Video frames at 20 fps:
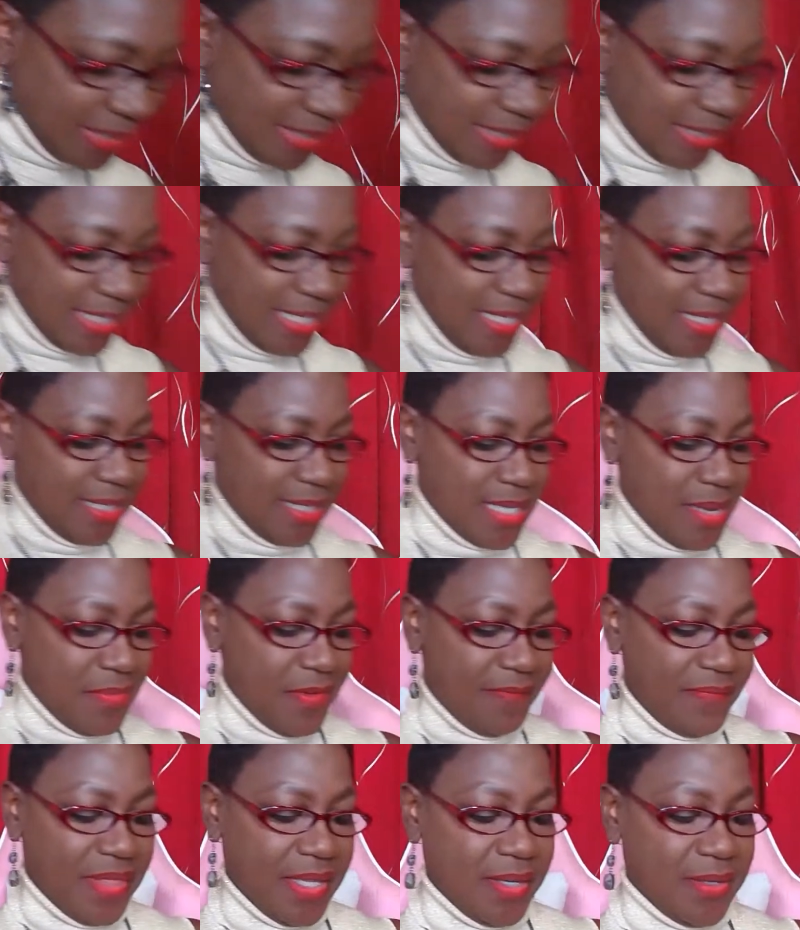to see some
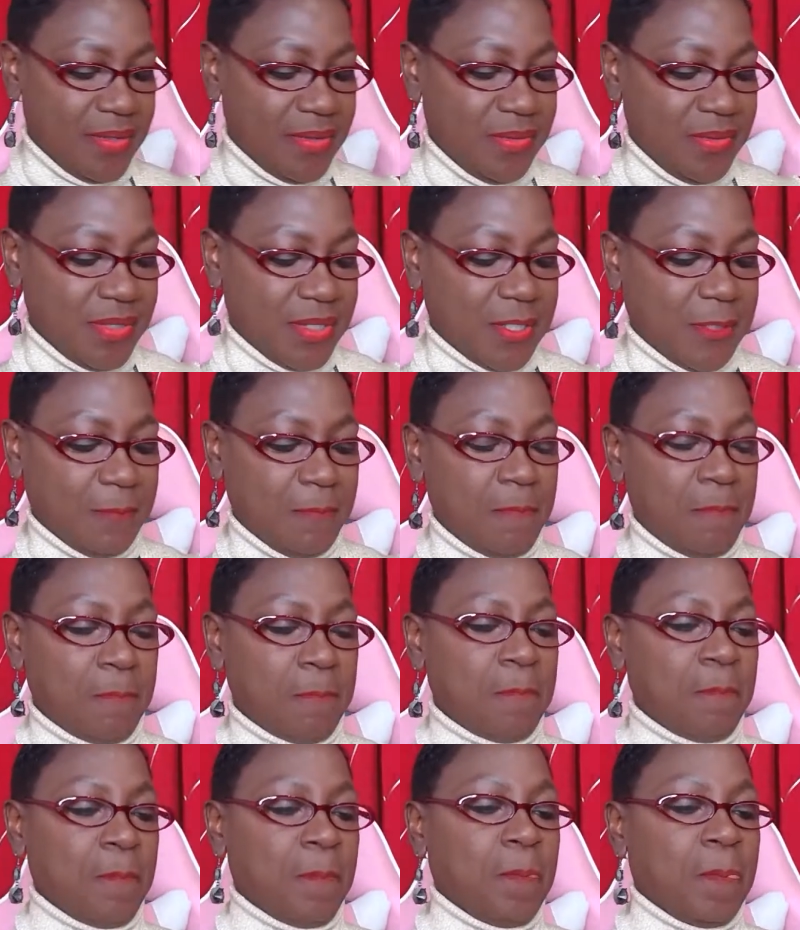of those.
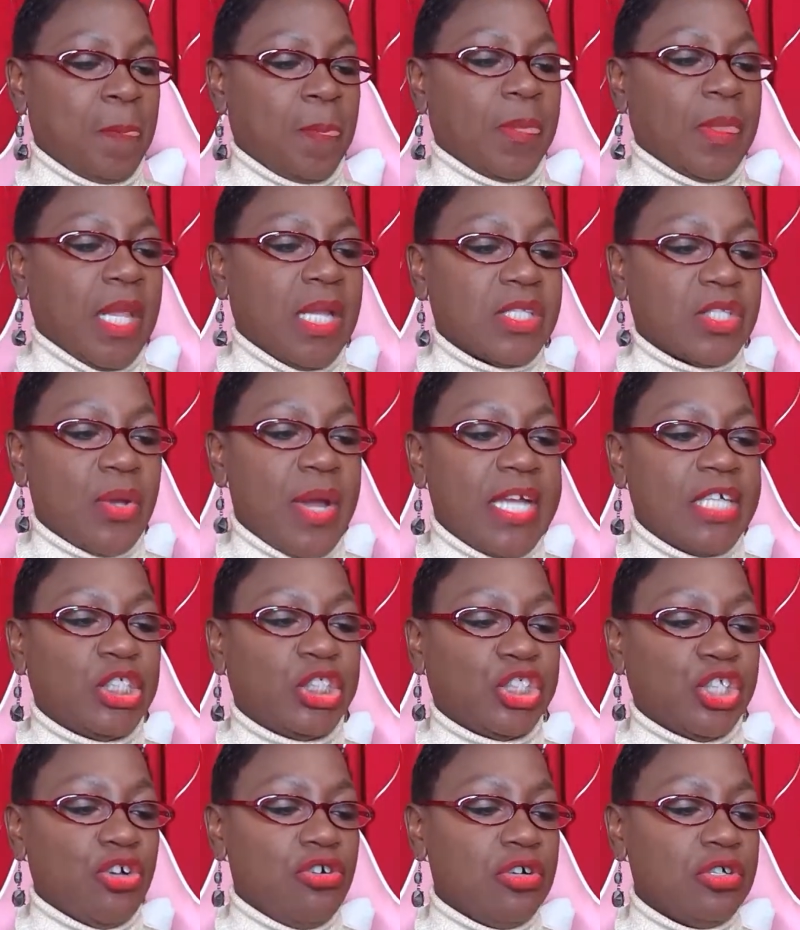So I
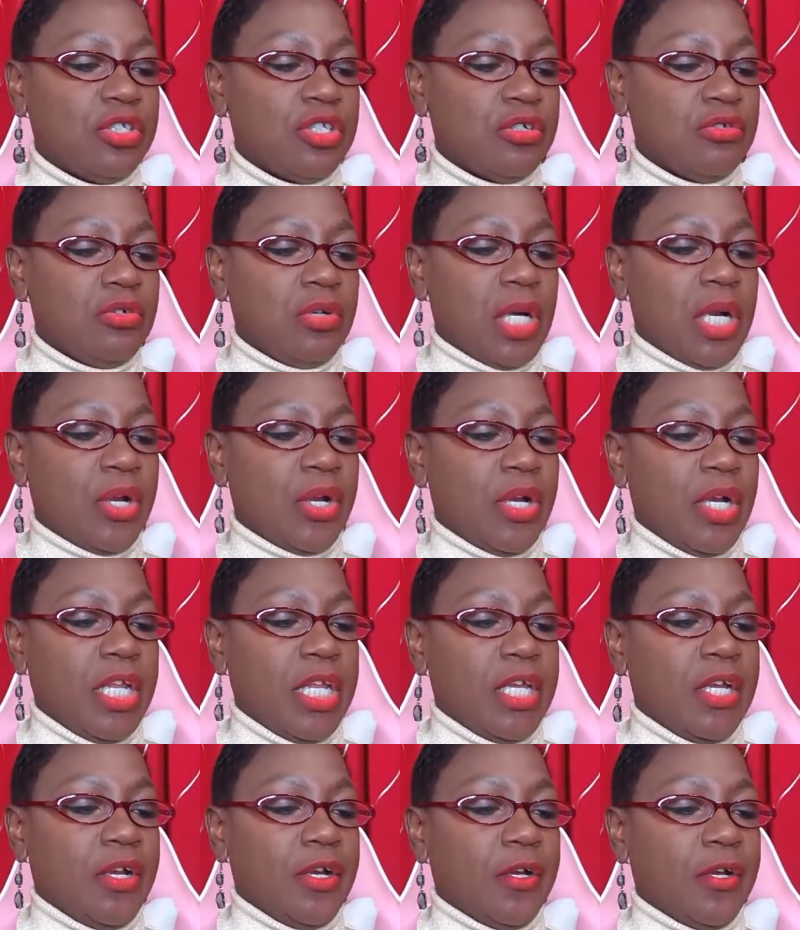showed you
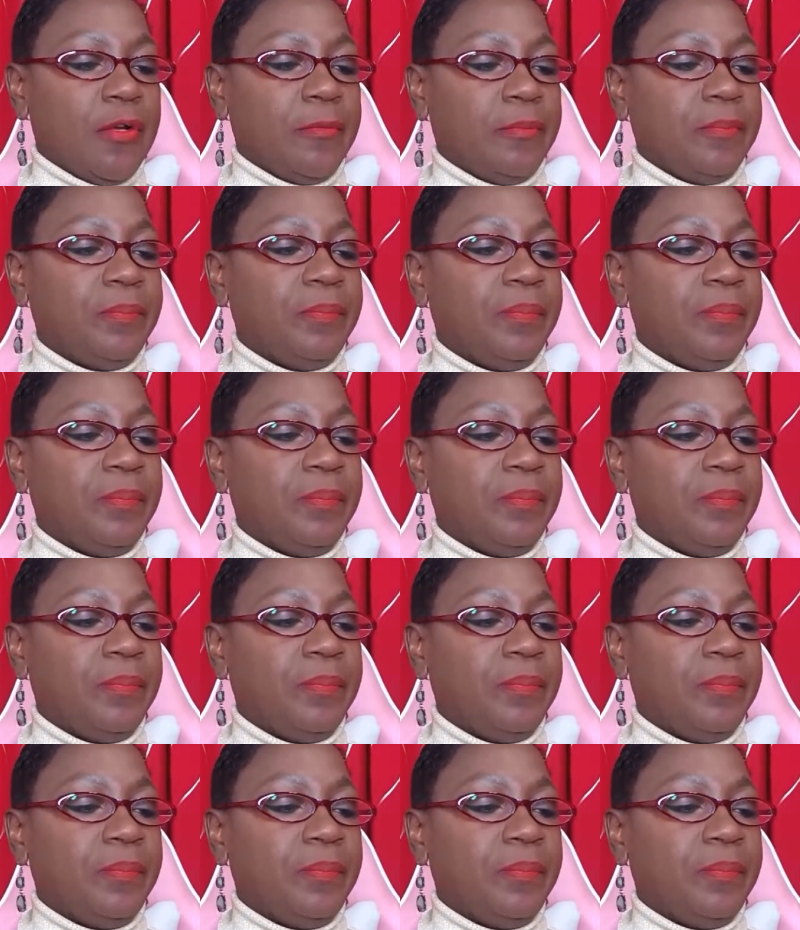earlier